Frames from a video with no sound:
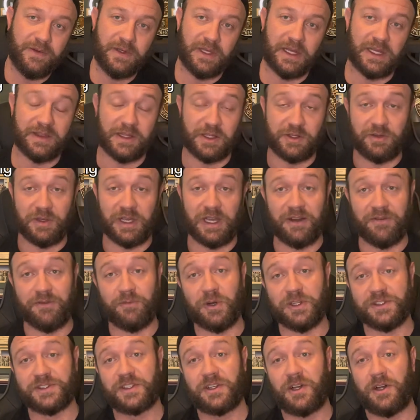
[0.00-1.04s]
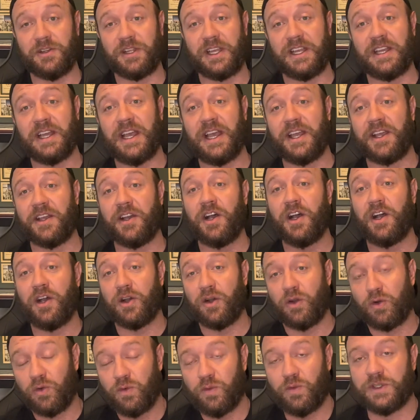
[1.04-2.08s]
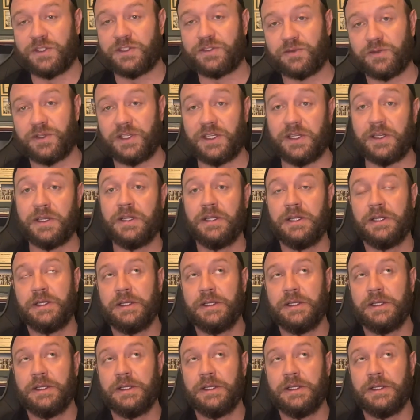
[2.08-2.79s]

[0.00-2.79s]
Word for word: And then you have what's called a HAHO, which we